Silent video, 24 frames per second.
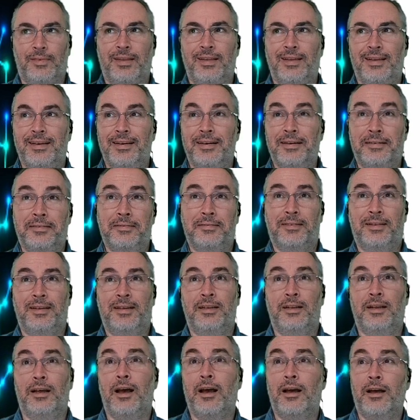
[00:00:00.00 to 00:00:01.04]
Yeah,
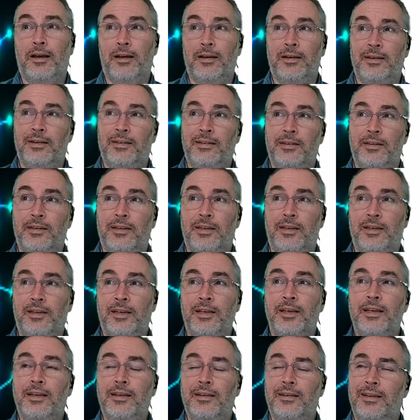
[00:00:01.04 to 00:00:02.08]
and
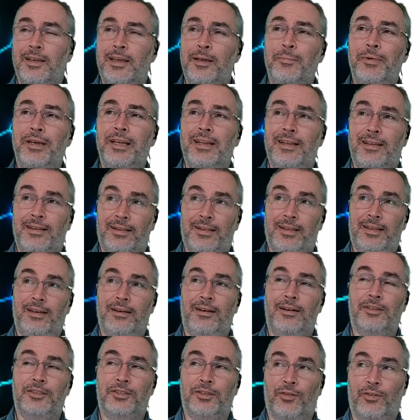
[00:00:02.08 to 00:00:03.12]
it immediately
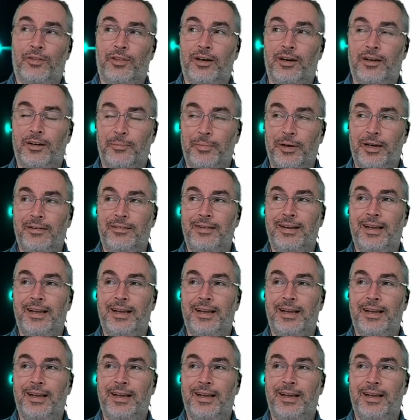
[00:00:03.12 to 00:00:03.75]
also thought about